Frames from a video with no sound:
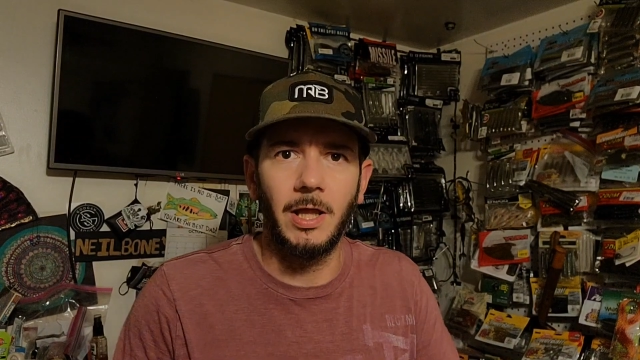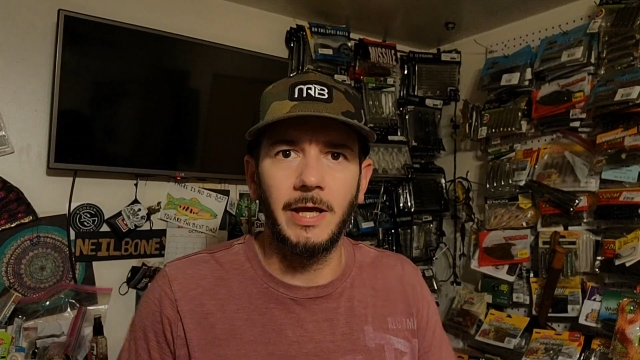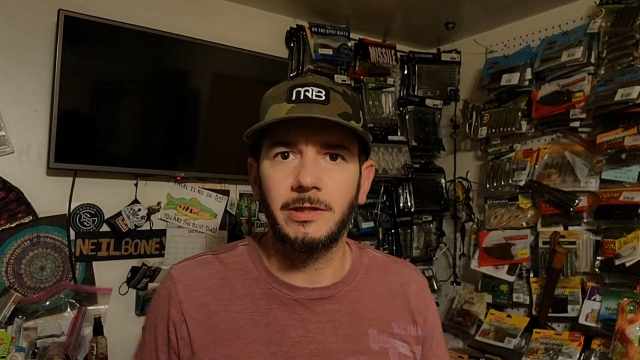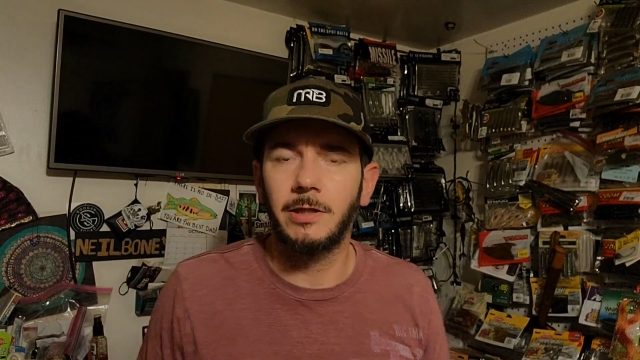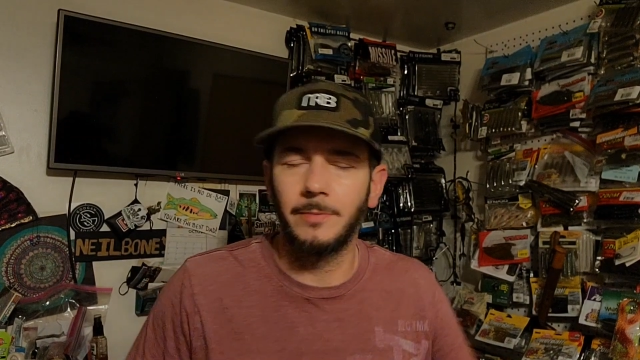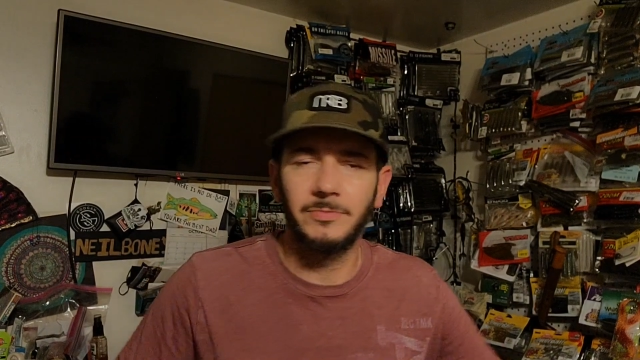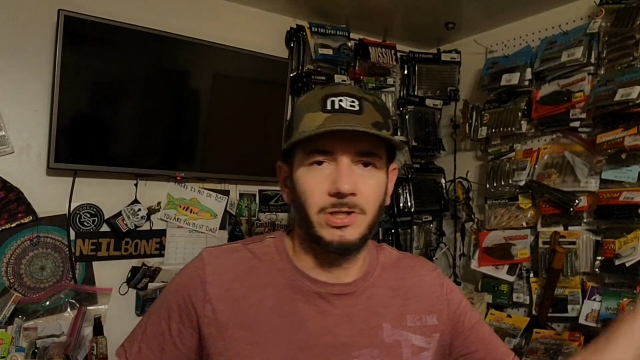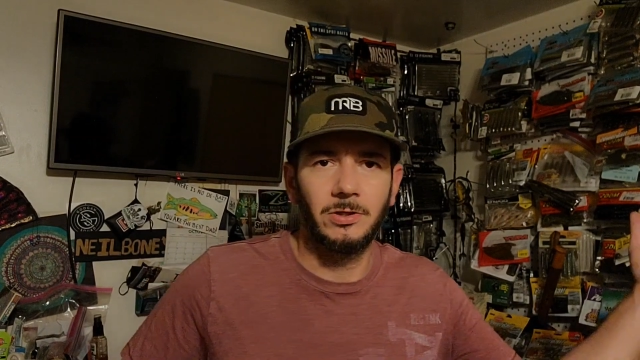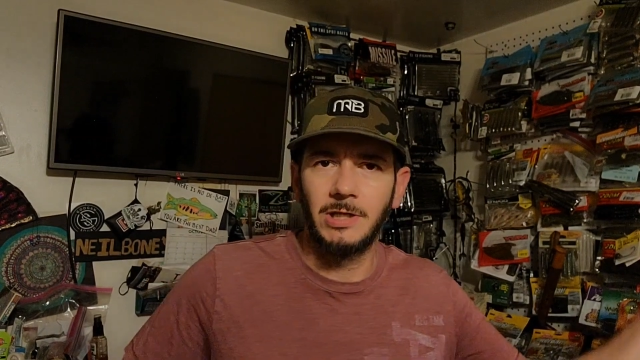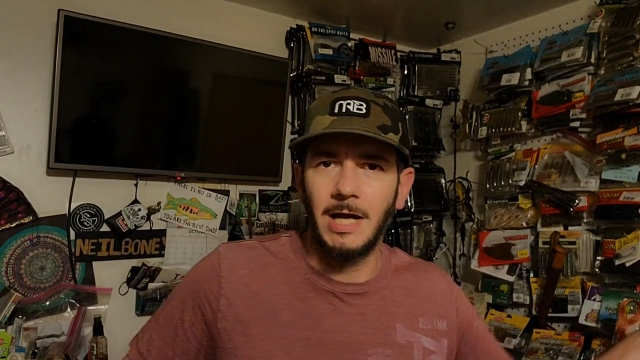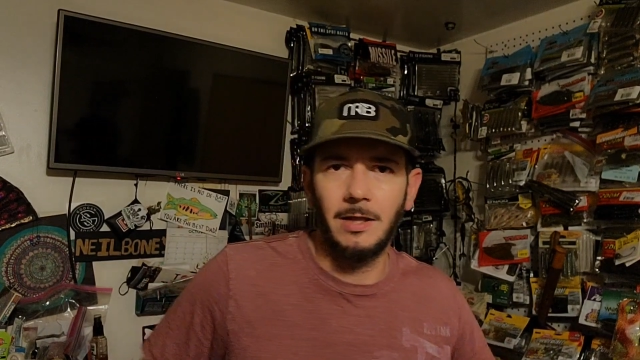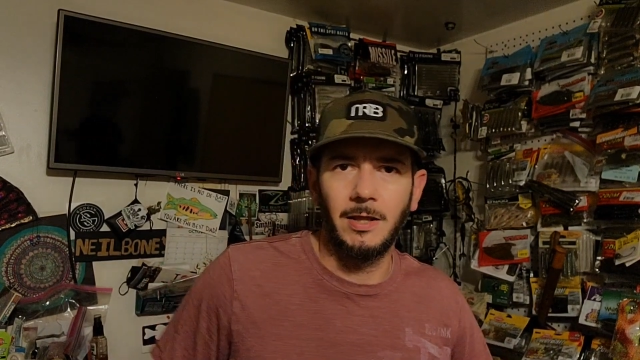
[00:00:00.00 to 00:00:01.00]
Did you like
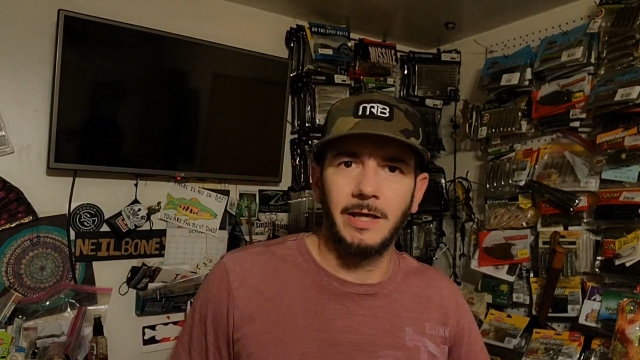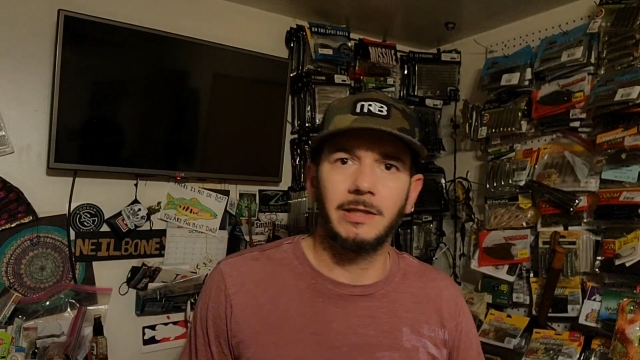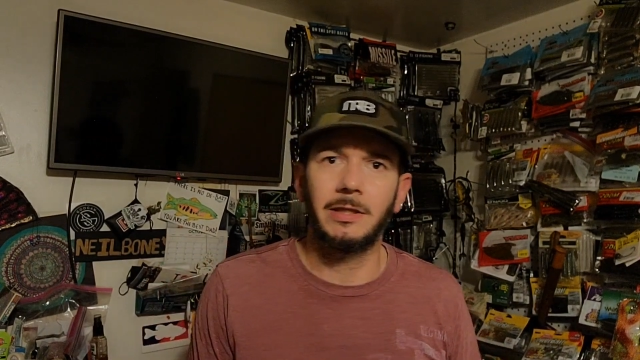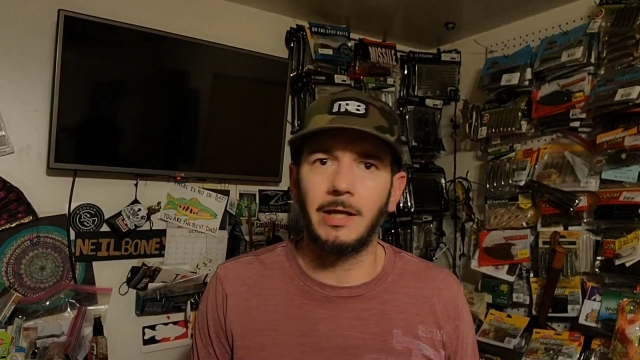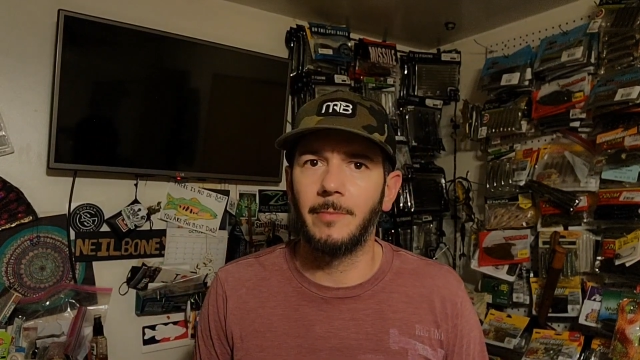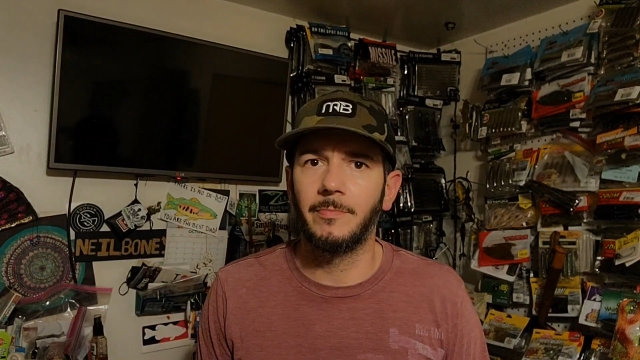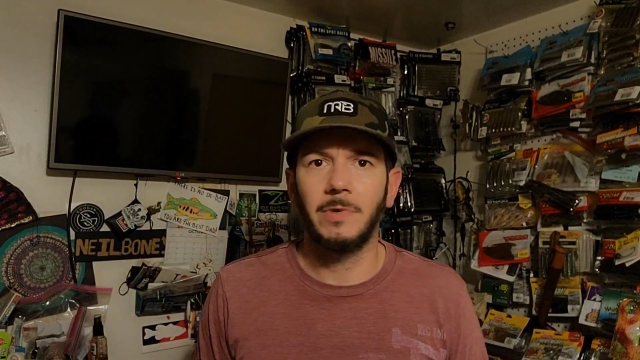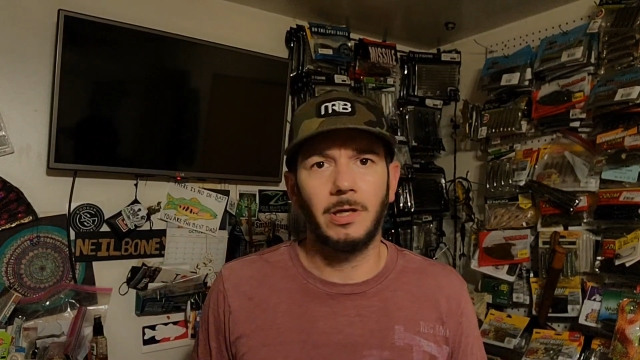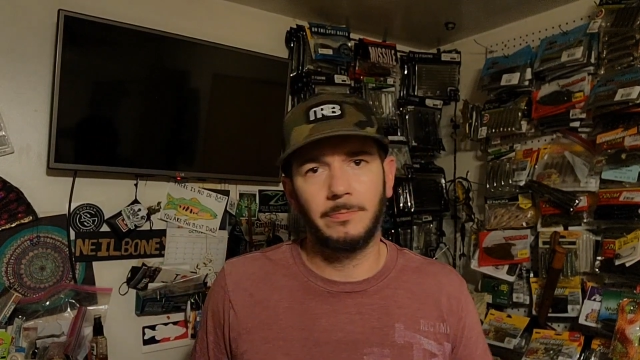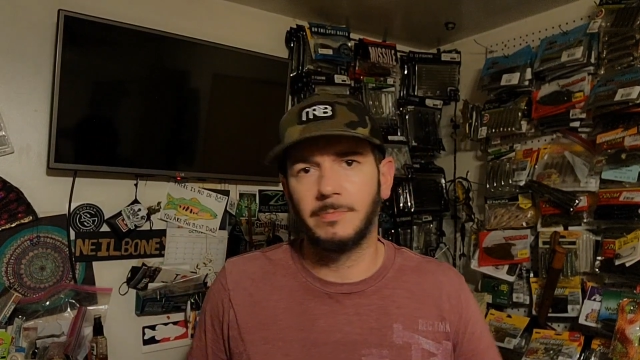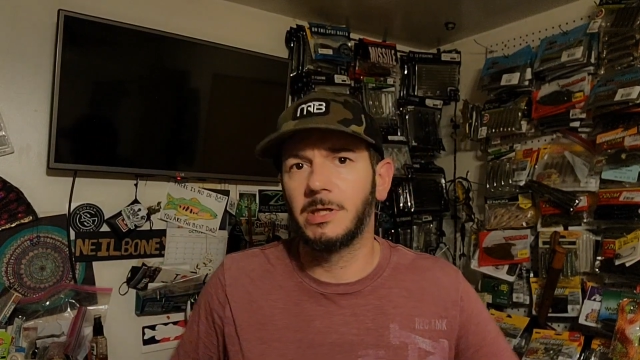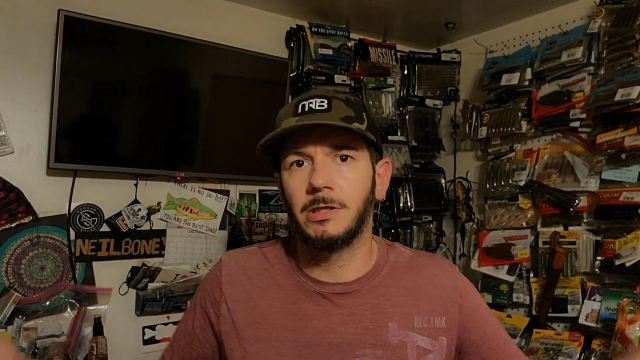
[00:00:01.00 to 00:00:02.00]
them? Do you not like
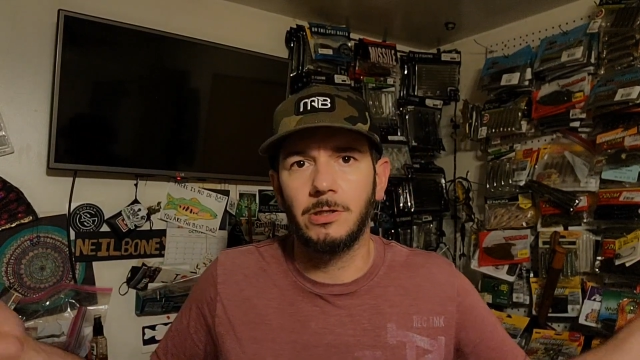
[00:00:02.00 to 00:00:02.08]
them?